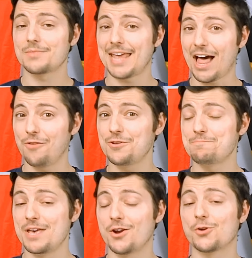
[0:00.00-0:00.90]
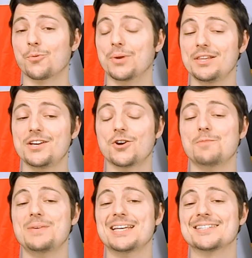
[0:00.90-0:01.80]
Calvin Pickard really could
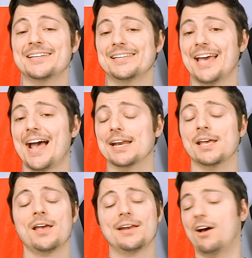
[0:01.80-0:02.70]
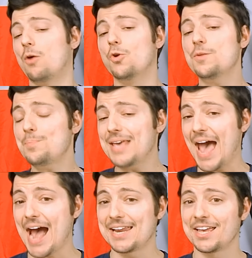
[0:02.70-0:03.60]
be a sneaky add. Now, I wouldn't be
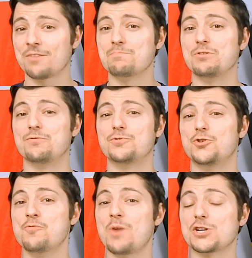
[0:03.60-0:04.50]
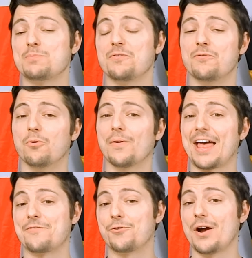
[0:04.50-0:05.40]
adding him too much before
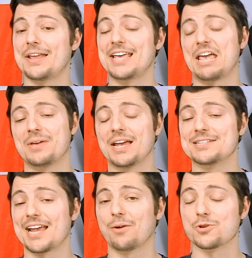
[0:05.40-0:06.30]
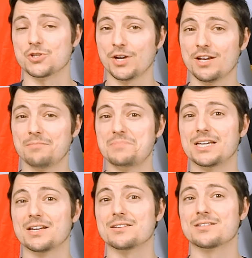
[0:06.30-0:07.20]
that Friday game against Arizona
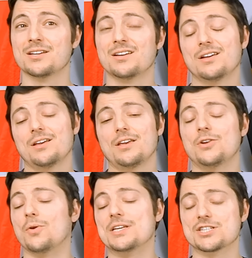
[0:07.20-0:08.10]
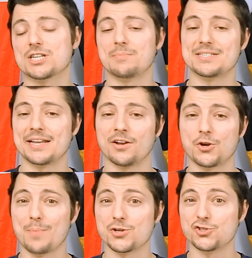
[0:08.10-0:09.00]
because, you know, he's just going to be sitting on your
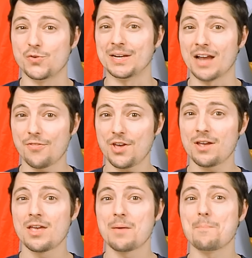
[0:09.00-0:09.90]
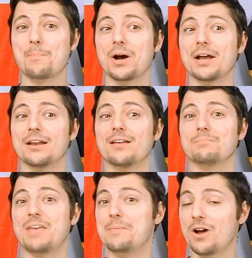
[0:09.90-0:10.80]
bench doing nothing. But
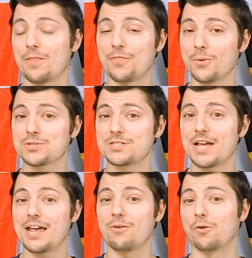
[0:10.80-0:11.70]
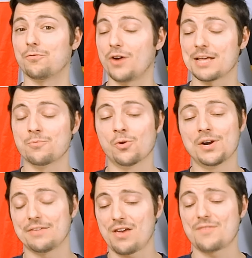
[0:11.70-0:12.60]
maybe on Thursday or Friday morning,
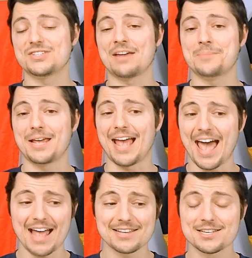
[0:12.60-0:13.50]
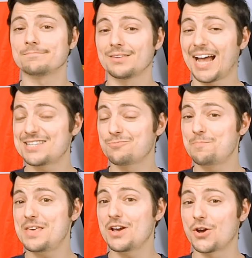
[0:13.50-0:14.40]
if you have same-day ads, that would
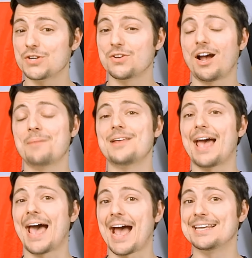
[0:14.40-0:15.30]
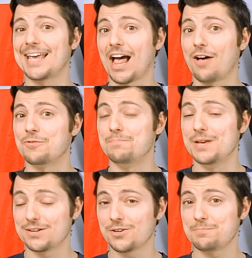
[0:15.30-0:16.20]
be a good time to add Calvin
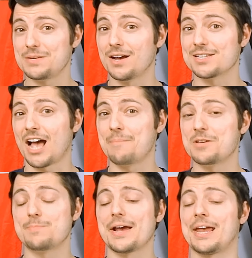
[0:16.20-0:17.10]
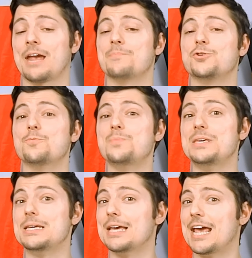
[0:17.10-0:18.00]
Pickard because I'm expecting him to
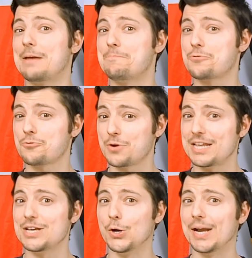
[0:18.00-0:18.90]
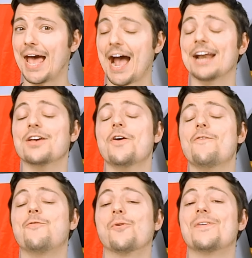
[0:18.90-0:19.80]
be a pretty good add
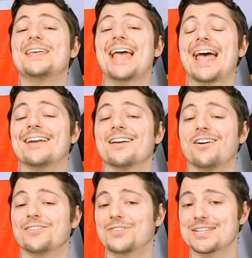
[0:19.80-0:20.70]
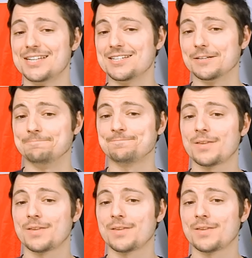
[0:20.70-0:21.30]
for the end of the season.